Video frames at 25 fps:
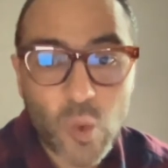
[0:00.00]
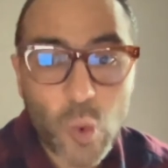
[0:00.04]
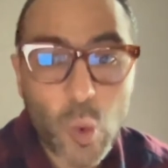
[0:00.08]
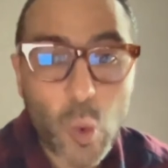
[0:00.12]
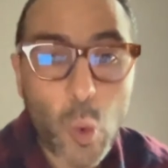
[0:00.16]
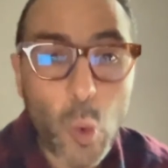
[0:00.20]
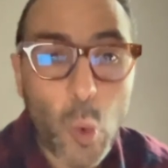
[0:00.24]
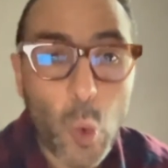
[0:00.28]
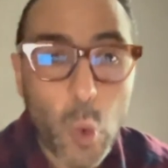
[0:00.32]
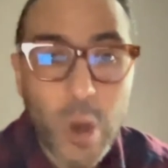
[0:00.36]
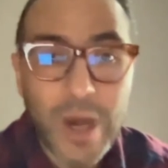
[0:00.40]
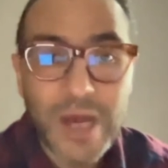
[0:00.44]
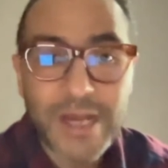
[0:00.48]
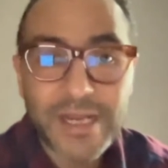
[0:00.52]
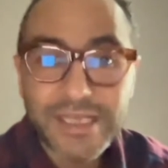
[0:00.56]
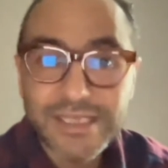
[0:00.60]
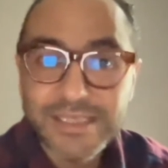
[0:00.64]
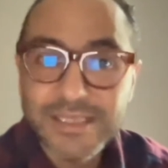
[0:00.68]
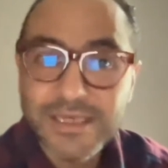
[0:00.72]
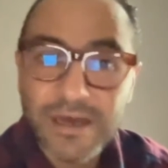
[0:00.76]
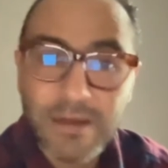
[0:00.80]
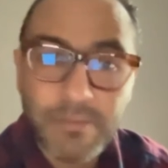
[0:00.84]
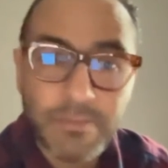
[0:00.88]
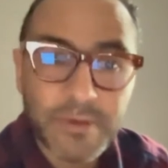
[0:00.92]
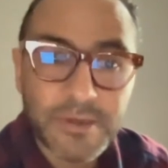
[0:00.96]
what is
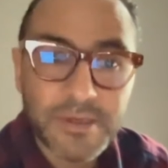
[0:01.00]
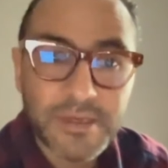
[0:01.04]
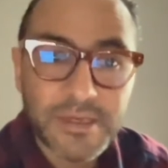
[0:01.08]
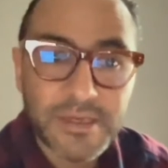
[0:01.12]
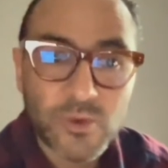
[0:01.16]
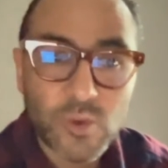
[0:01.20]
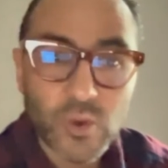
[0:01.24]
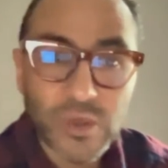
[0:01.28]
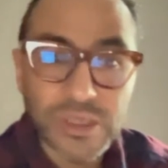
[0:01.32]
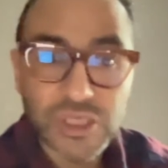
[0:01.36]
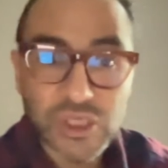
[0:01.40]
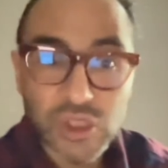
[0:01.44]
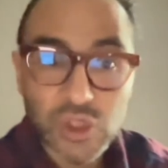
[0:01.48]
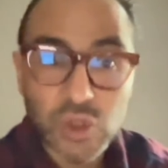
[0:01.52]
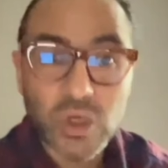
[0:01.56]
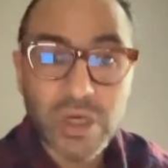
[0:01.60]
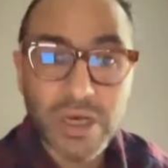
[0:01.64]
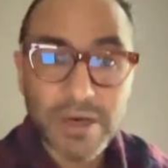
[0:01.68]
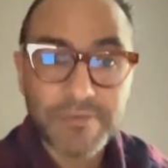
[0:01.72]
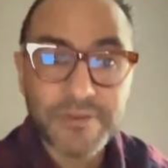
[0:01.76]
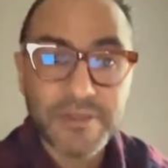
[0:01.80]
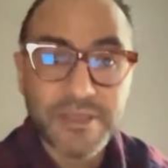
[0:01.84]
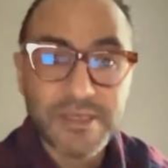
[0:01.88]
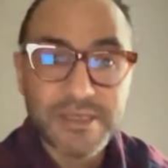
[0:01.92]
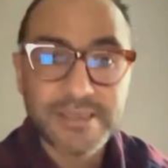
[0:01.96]
happening when you
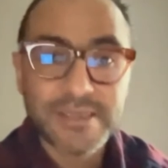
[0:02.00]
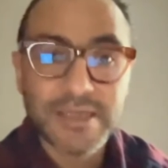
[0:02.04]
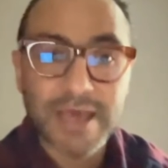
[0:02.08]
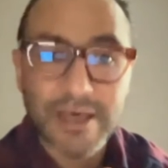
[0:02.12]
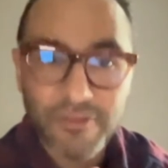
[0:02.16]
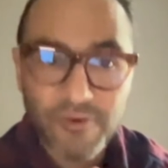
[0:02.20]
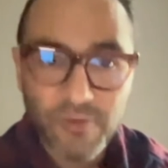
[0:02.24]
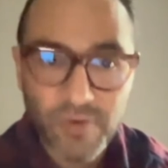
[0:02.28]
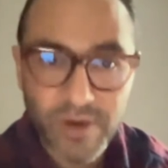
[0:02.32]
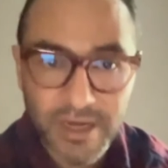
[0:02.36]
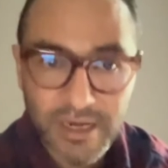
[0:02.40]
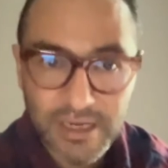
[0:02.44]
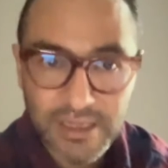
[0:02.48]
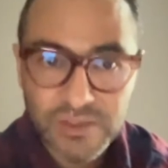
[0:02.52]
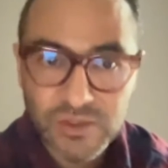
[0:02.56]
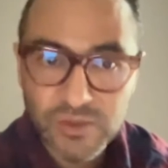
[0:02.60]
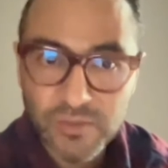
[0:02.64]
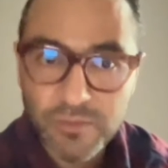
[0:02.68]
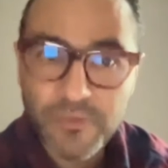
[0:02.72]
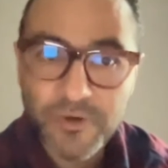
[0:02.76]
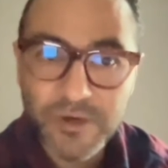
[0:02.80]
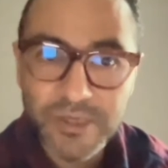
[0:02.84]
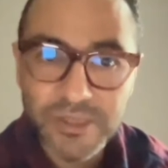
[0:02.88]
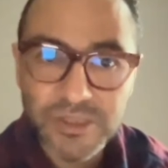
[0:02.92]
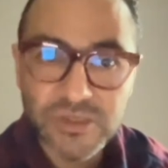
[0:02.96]
have this adrenal
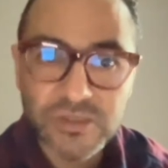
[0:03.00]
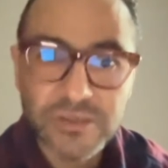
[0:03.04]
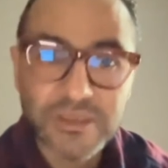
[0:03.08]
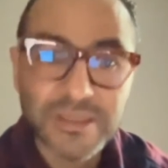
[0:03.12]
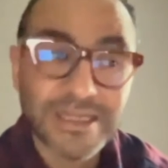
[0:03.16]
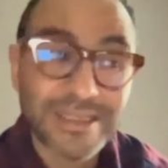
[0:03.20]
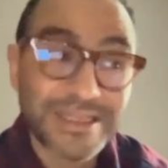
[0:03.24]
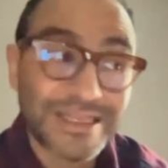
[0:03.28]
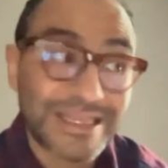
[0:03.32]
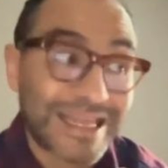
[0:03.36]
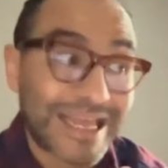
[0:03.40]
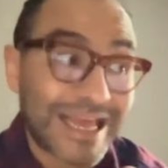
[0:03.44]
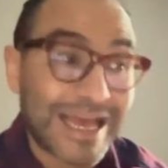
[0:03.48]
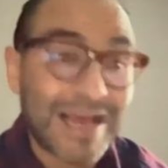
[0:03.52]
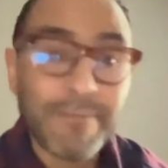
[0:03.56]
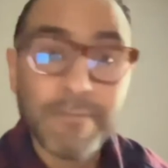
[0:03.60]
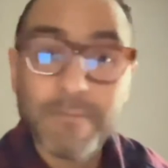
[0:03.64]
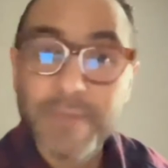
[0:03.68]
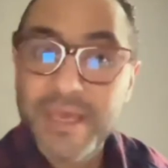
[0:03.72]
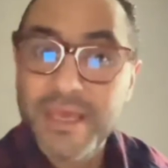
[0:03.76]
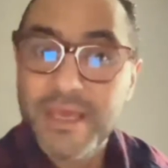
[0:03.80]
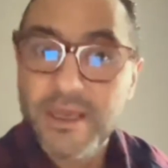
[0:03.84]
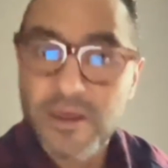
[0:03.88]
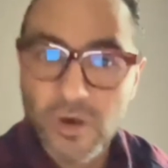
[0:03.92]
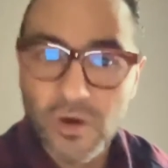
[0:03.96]
suppression that can
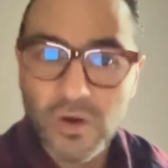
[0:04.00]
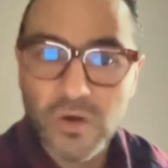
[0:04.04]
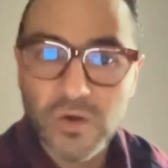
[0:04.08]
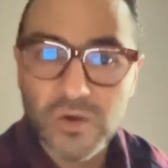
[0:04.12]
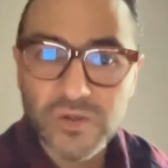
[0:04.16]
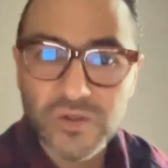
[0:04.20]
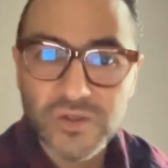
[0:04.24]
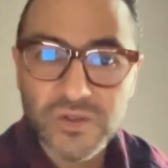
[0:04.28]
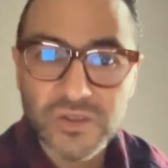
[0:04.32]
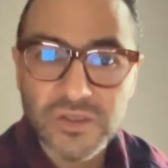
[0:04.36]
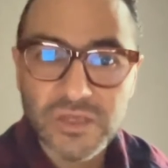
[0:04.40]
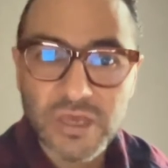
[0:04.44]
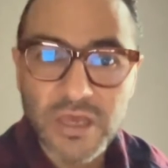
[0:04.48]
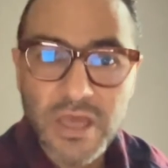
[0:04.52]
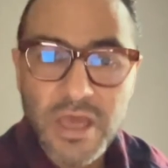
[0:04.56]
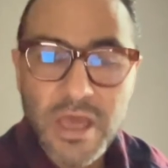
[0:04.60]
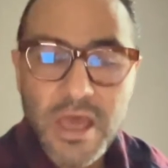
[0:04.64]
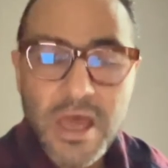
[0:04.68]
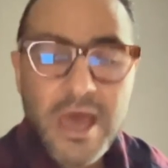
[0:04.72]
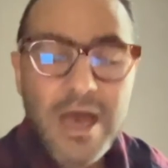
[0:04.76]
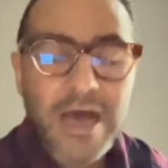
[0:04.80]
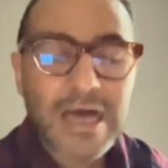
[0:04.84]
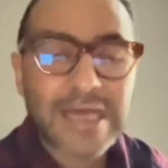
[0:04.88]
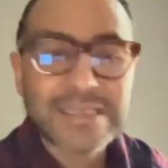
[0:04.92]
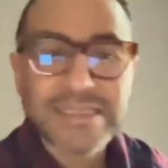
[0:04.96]
be caused
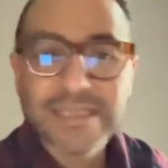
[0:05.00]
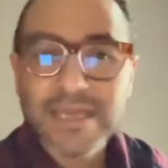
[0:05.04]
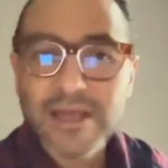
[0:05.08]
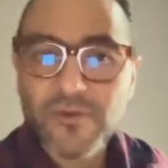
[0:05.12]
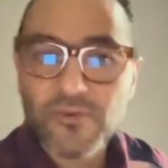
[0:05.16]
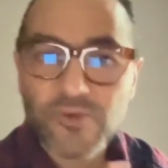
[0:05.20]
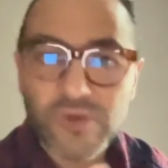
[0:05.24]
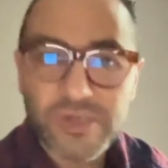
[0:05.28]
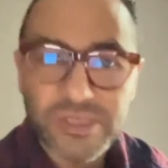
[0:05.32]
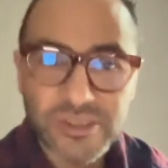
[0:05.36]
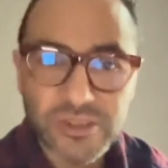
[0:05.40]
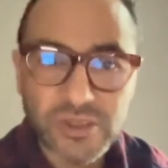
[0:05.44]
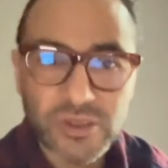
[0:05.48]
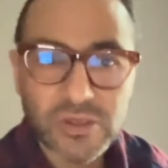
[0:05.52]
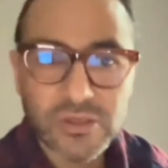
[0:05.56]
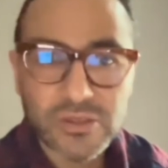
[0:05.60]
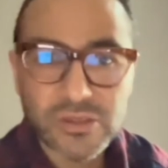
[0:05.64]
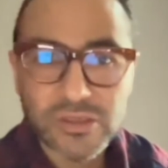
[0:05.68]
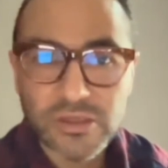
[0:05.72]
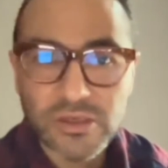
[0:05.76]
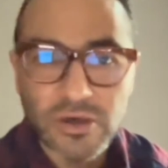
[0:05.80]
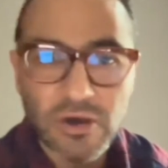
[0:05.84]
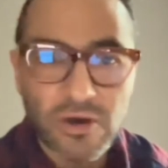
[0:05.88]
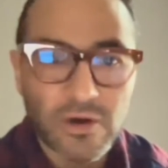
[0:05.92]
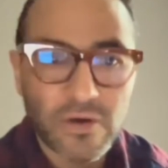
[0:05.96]
as a
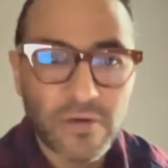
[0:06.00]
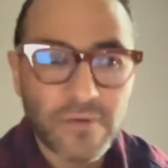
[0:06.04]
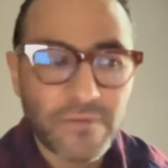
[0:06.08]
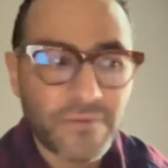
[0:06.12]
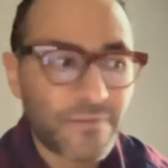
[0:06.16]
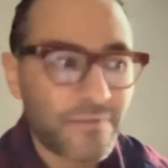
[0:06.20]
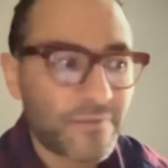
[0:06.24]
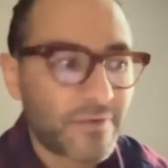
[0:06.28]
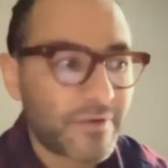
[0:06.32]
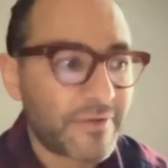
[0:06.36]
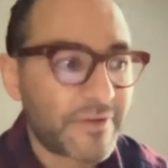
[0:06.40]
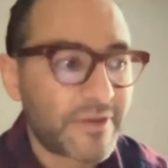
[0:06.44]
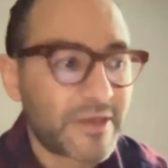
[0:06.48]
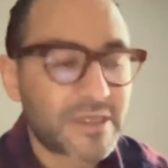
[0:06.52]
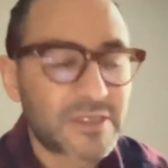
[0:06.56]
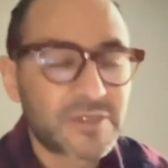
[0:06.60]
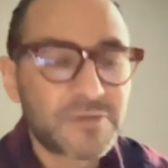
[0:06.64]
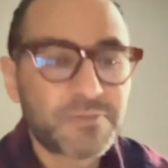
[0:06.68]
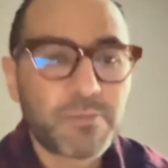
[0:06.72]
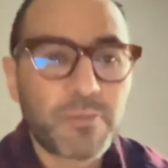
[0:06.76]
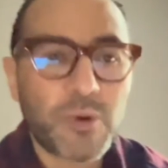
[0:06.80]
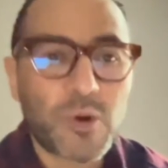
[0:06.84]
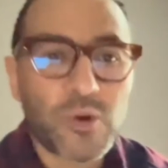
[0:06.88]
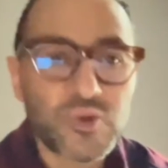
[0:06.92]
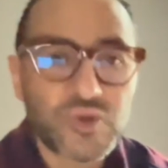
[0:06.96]
result of the
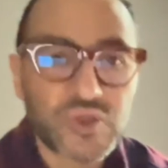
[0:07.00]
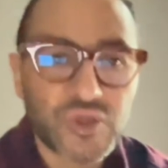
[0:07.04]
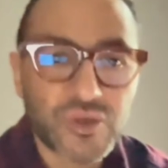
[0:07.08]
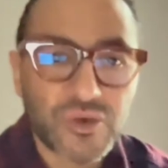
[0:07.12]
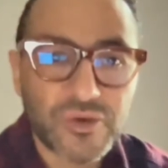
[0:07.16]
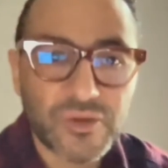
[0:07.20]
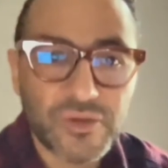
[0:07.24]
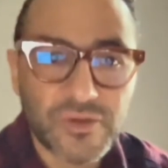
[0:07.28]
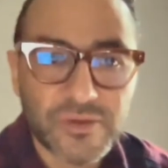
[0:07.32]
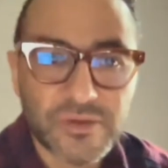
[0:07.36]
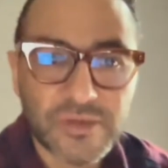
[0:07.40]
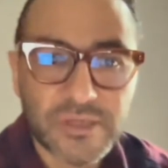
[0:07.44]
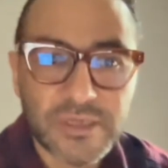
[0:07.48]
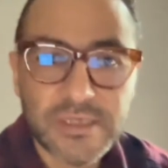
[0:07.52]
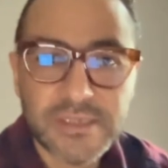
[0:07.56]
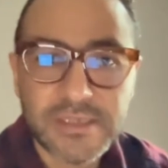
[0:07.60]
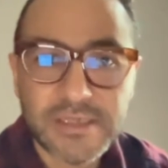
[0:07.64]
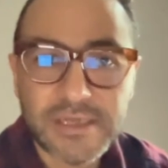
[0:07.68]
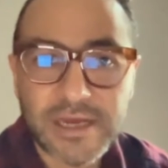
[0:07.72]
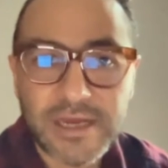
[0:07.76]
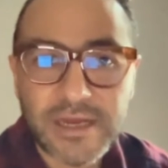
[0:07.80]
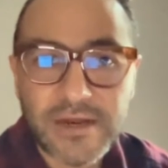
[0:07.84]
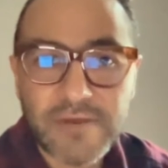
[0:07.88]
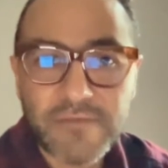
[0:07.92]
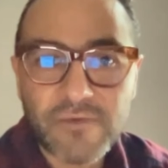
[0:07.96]
exposure to these
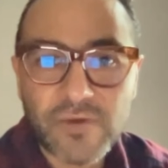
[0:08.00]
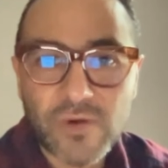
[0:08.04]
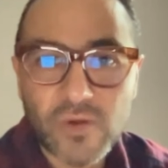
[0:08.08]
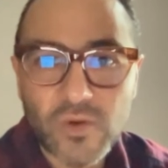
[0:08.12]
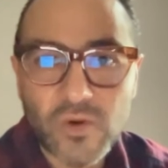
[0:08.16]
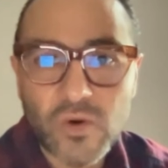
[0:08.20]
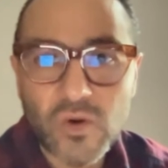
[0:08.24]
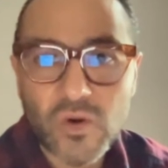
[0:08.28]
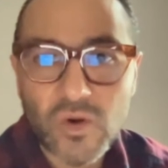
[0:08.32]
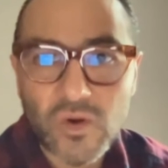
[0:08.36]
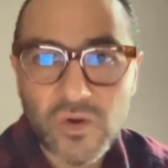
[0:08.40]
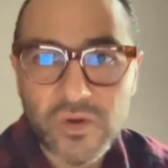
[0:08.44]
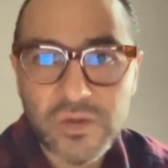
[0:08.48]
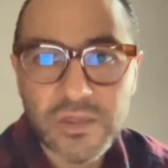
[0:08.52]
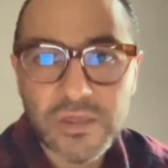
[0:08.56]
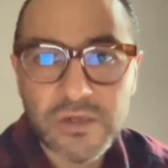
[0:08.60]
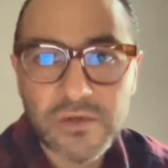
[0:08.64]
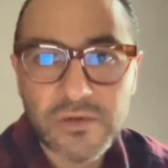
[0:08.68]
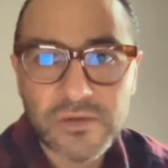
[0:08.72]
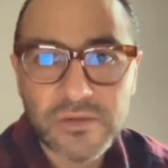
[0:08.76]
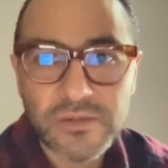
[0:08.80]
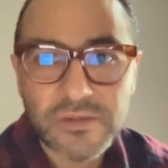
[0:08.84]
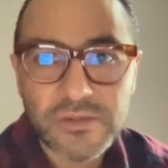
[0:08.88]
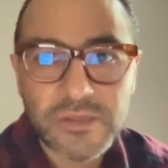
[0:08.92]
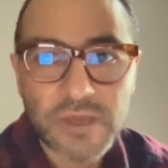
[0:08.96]
kind of
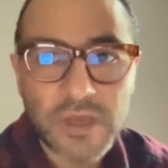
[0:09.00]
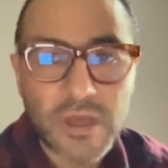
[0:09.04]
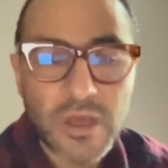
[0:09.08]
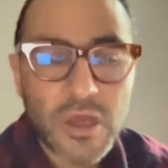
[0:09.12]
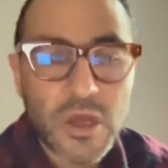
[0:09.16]
glucocorticoids?